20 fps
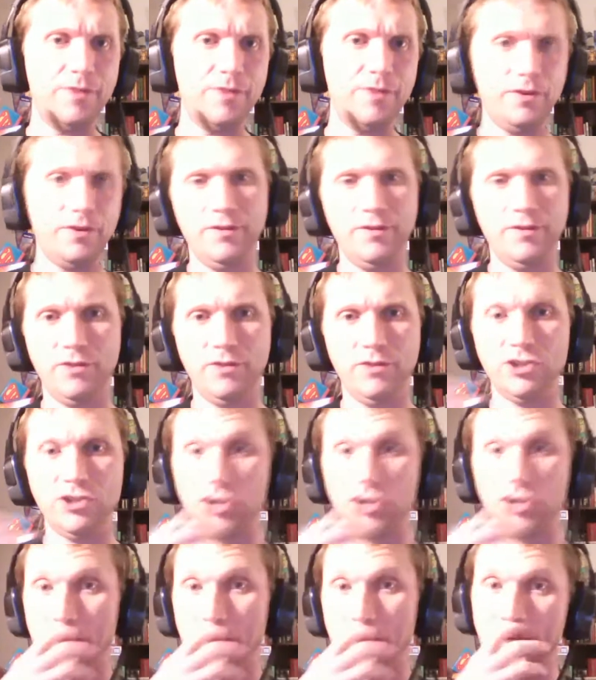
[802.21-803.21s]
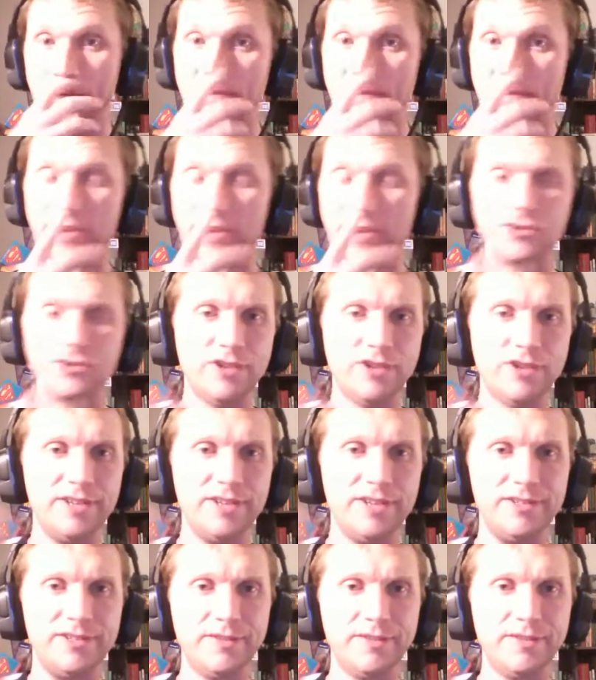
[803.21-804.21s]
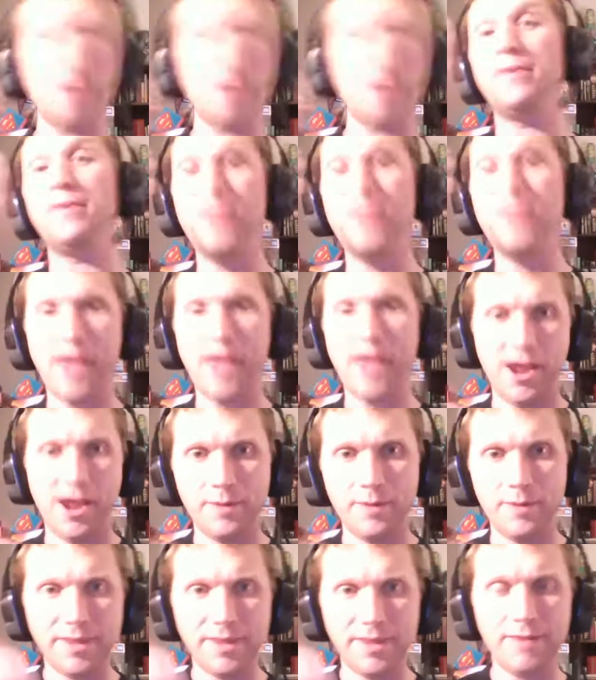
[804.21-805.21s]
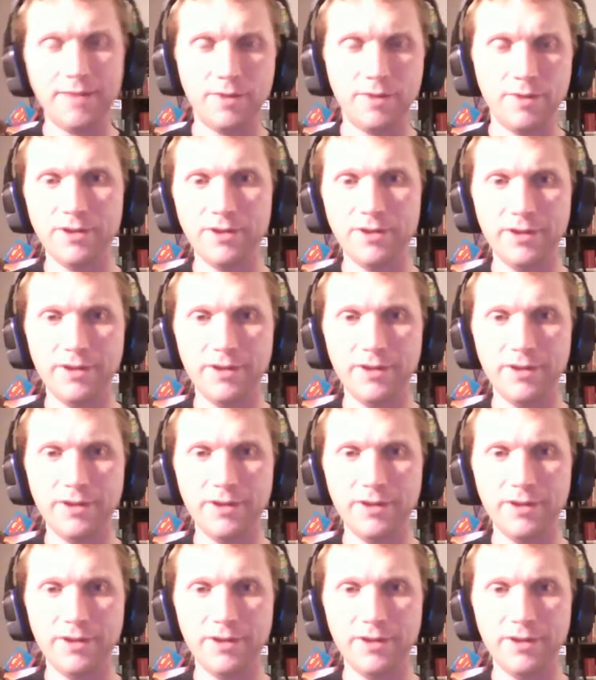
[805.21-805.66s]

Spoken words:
Christian nerd ministries, they were there, but they weren't,